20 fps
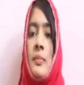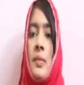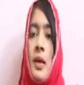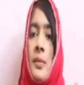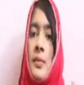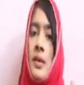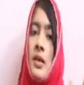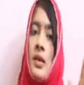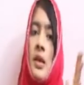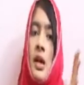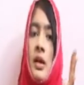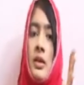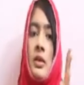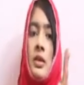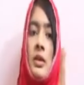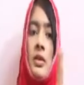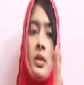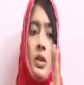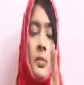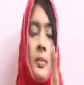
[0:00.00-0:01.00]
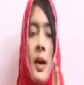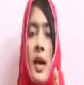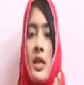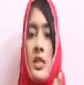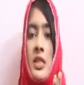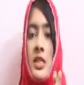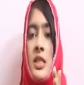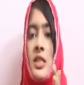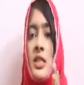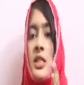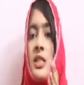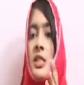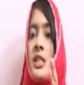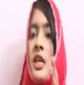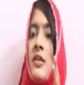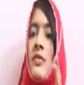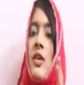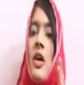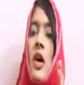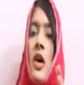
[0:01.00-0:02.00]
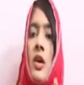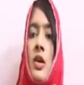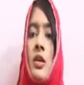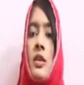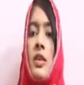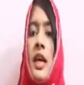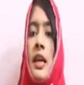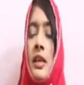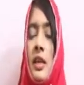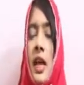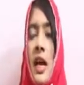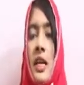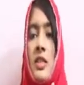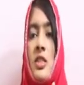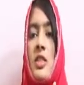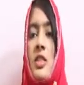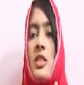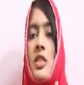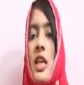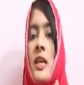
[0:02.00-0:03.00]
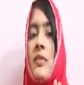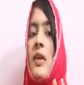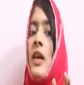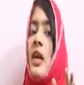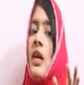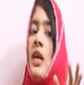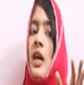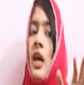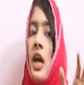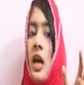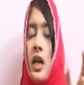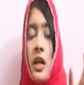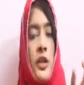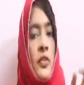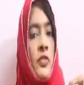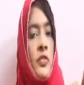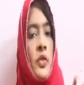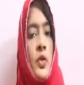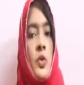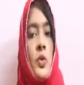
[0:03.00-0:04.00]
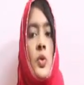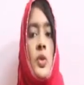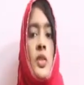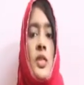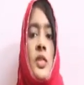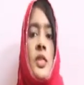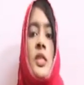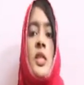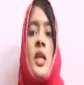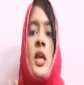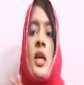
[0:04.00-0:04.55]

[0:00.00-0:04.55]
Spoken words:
may be either in the marginal gingiva or in the attached gingiva. A diffuse